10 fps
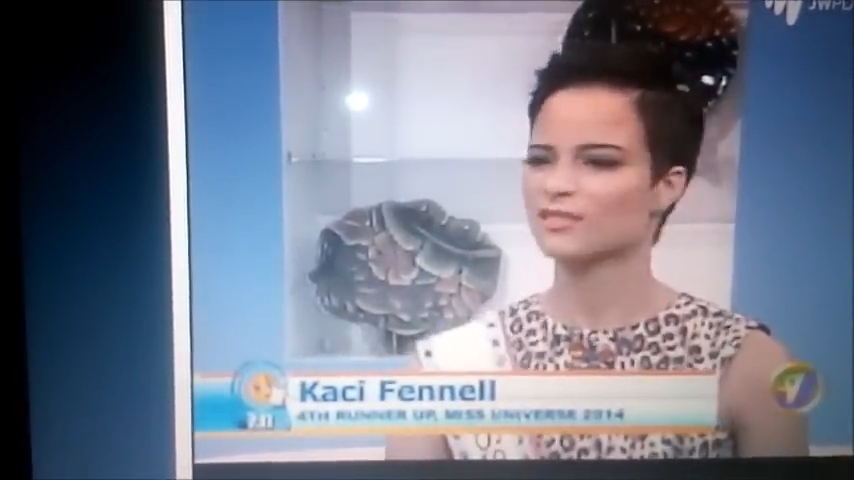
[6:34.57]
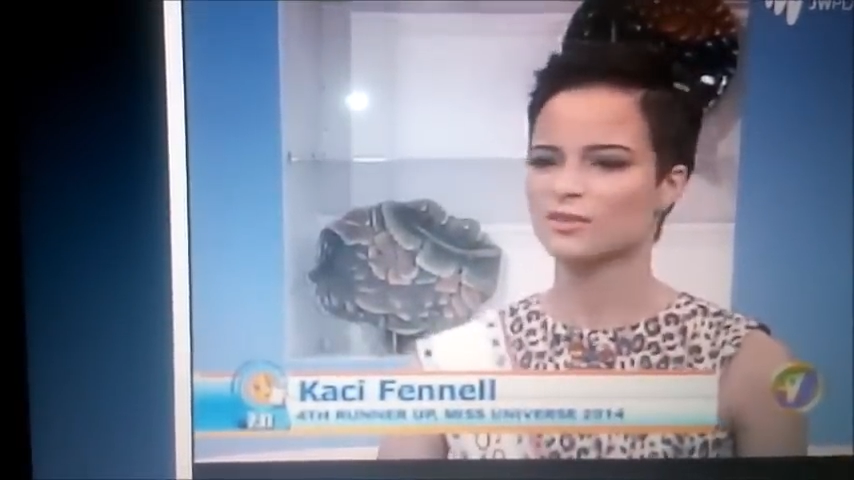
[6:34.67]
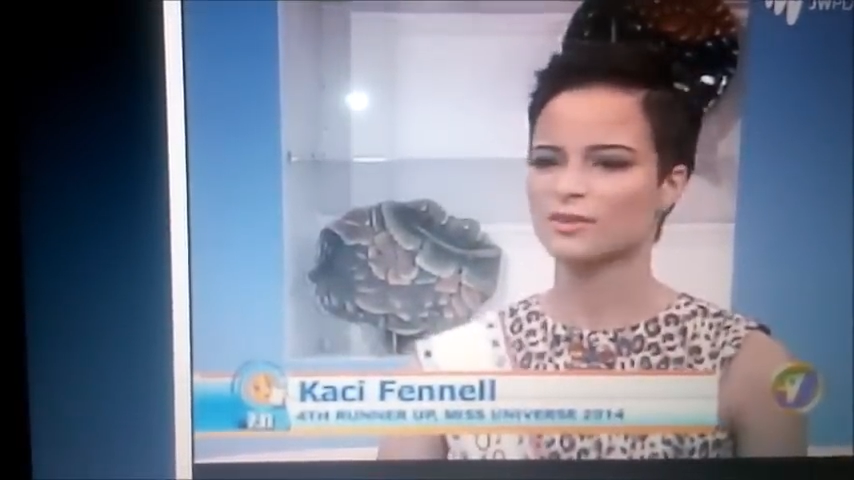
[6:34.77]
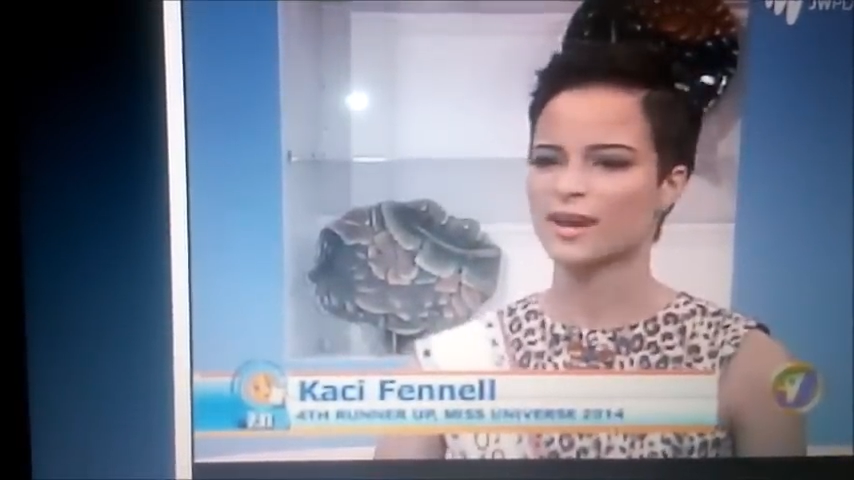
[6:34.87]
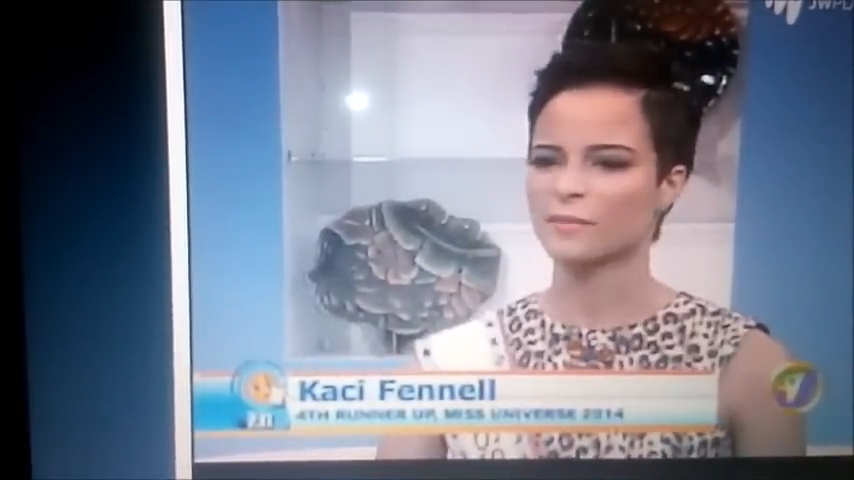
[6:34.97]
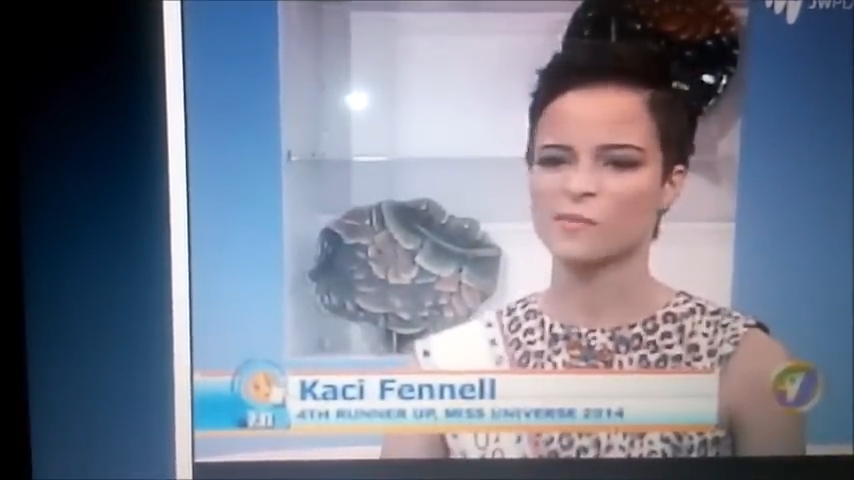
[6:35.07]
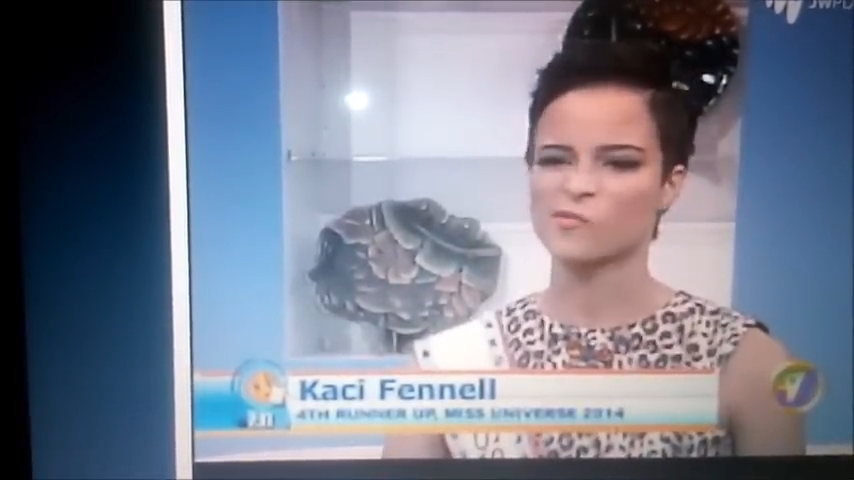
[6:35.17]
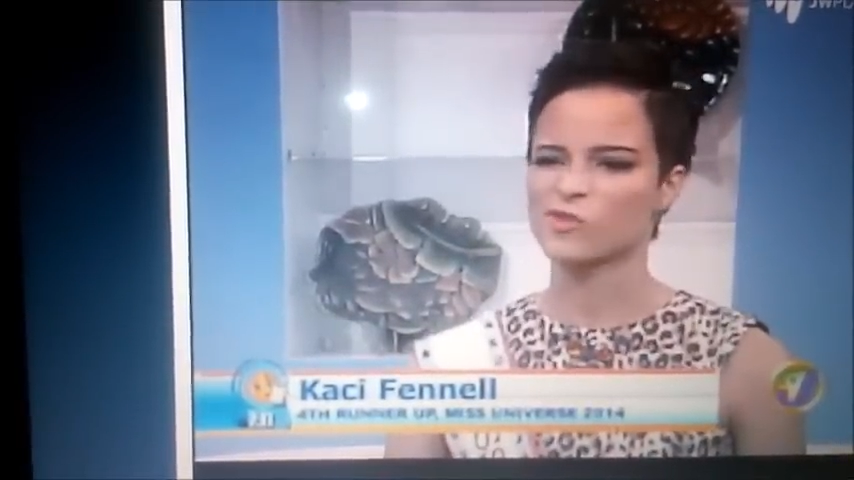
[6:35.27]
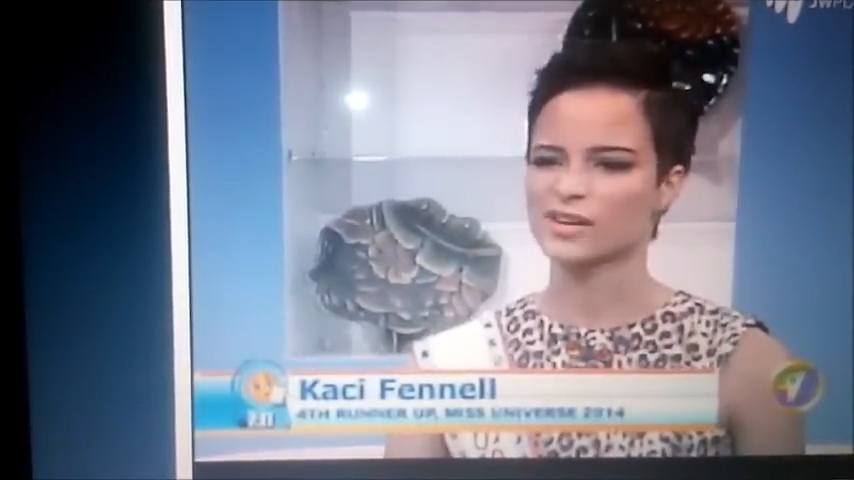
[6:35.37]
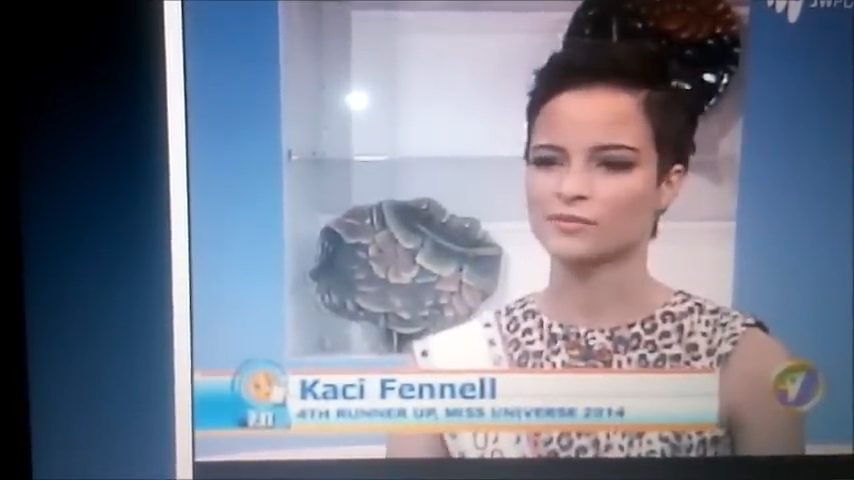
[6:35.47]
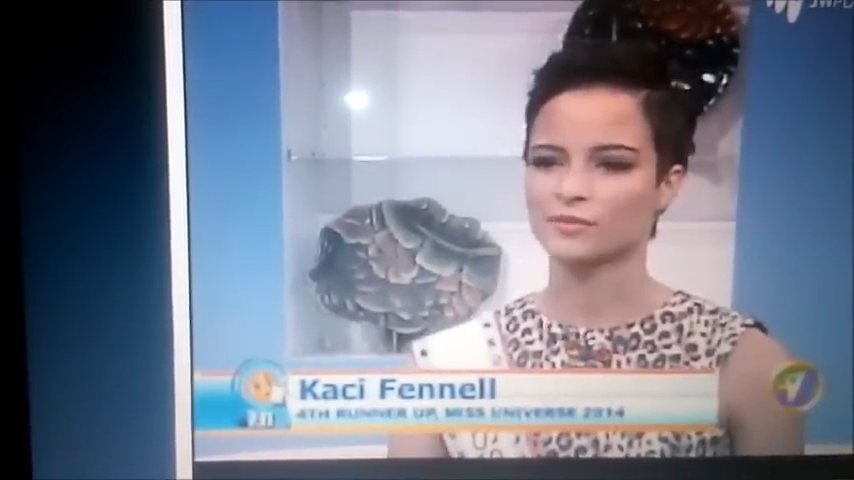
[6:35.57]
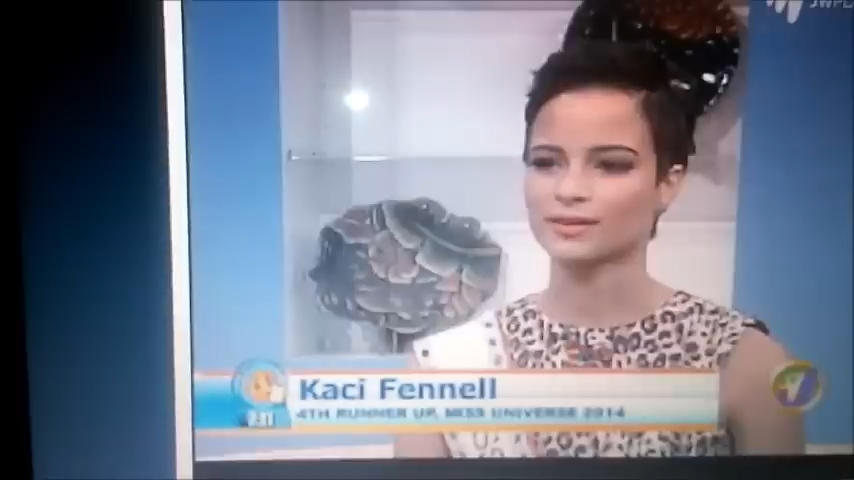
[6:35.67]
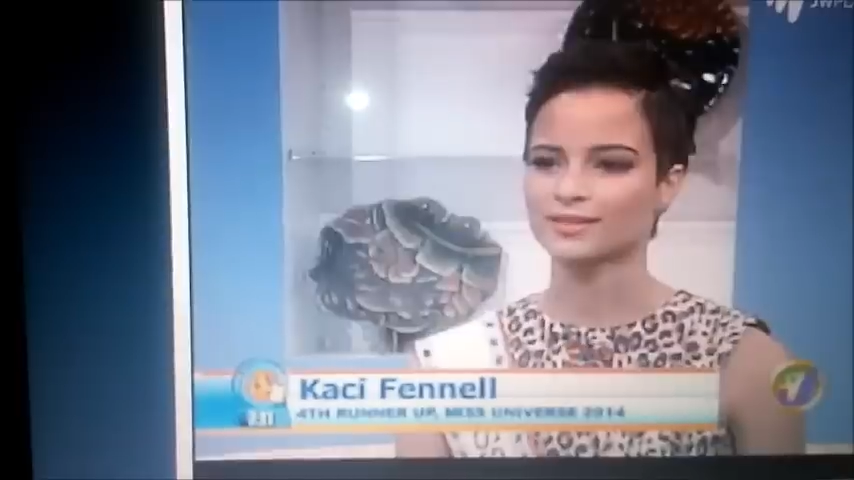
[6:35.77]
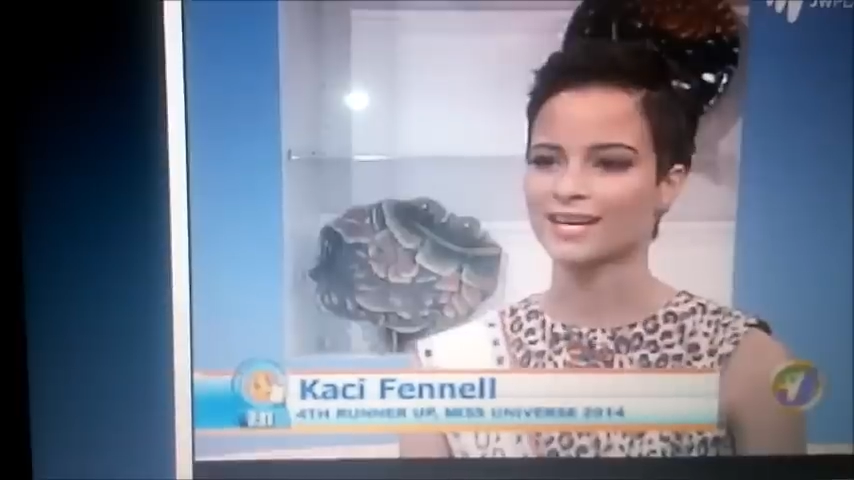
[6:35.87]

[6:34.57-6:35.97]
sorry, I'm ready for it.